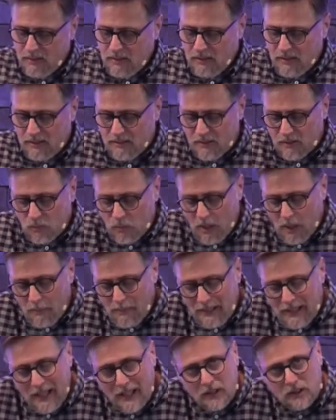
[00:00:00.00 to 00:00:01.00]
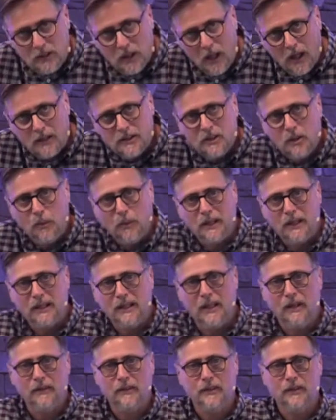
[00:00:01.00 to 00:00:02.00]
This is why we can't talk to one
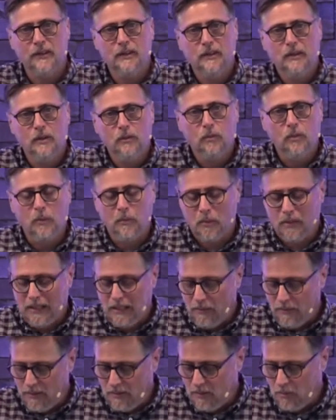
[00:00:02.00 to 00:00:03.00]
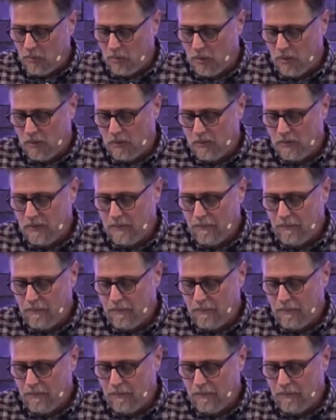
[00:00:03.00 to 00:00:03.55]
another when we're out in the world.